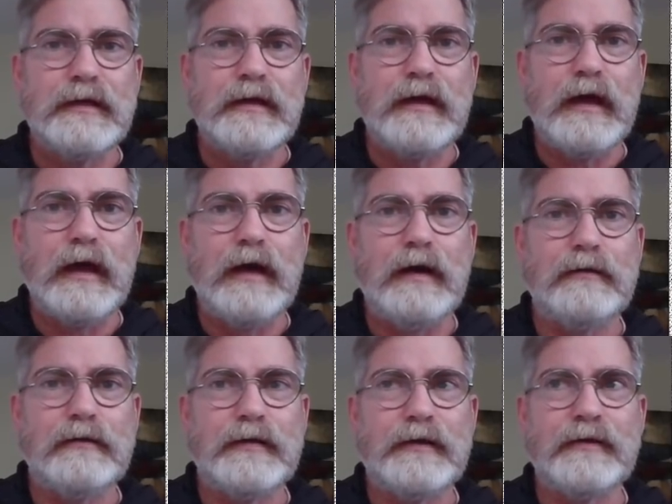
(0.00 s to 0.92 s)
uh,
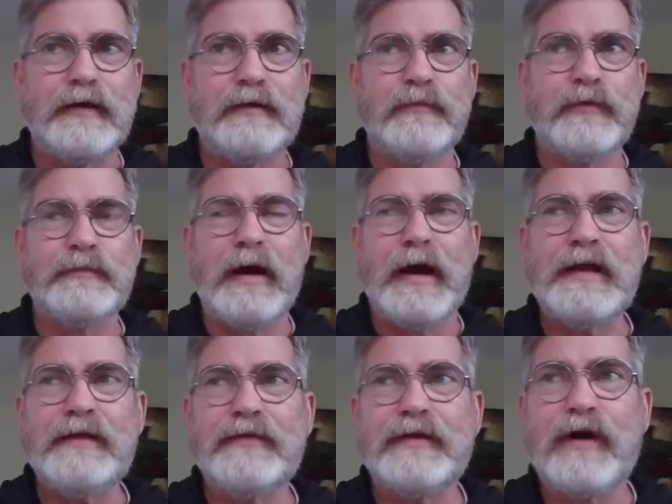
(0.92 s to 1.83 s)
and, and, we might
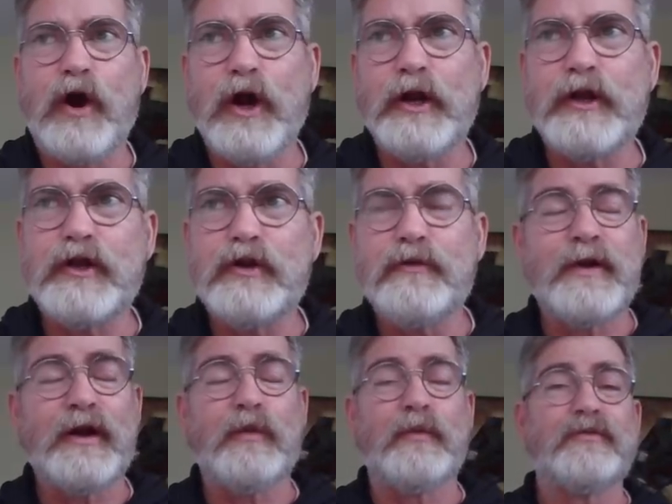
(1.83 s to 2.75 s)
even argue
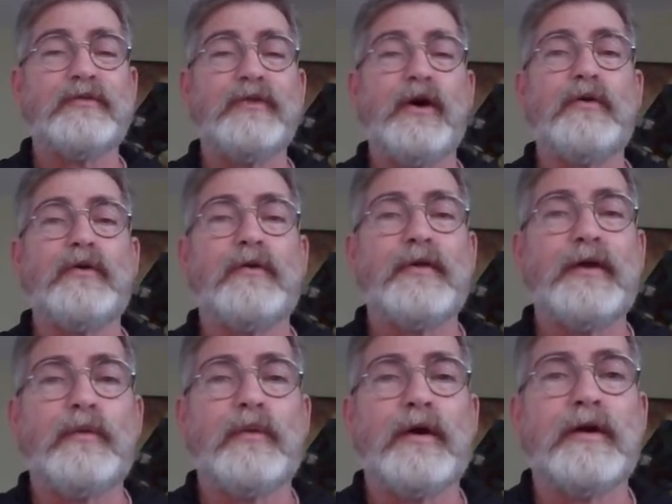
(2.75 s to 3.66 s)
there was no, there
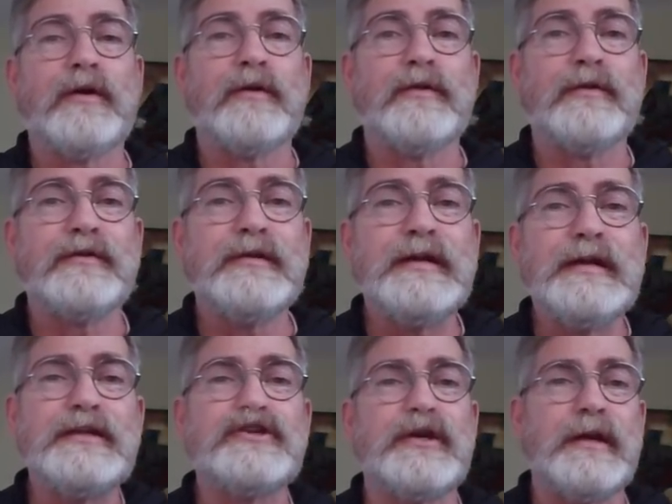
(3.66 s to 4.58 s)
were, the
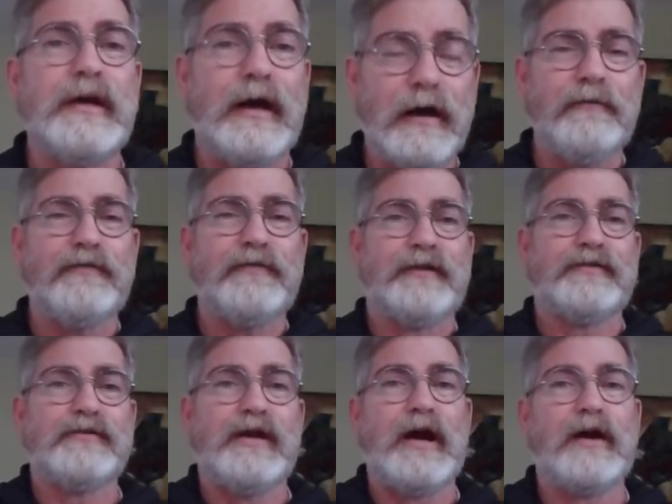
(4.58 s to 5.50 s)
teaching of
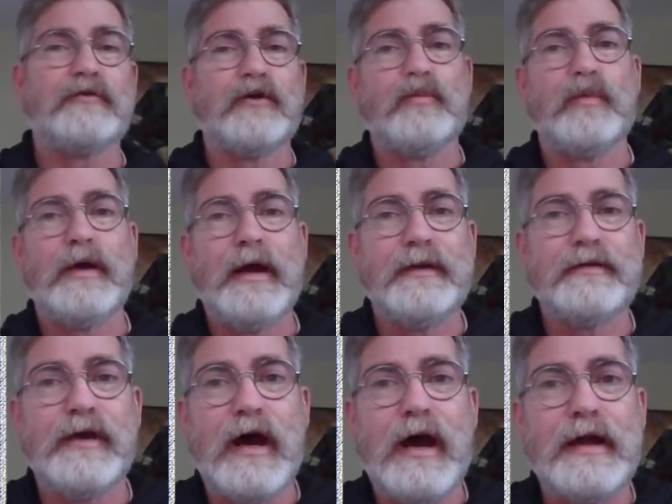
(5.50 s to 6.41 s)
this doctrine had
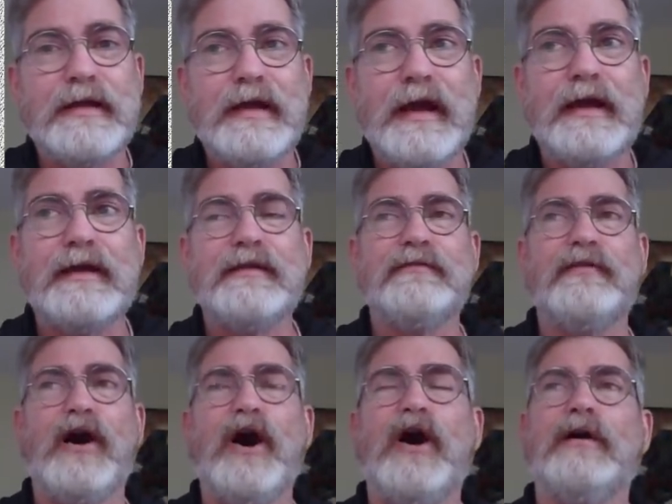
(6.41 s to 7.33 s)
not yet
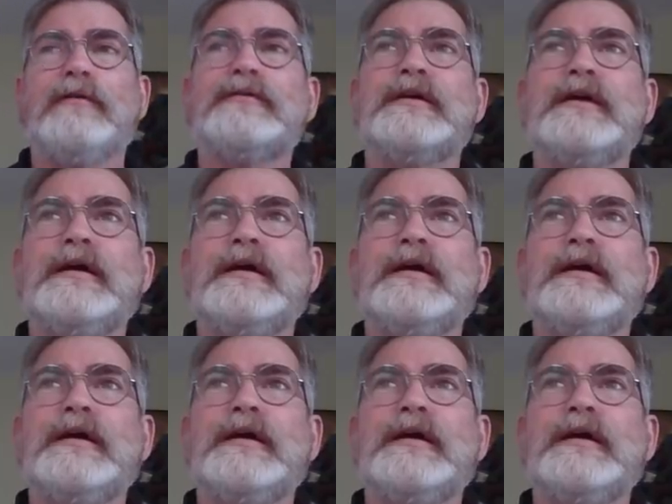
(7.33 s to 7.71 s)
evolved.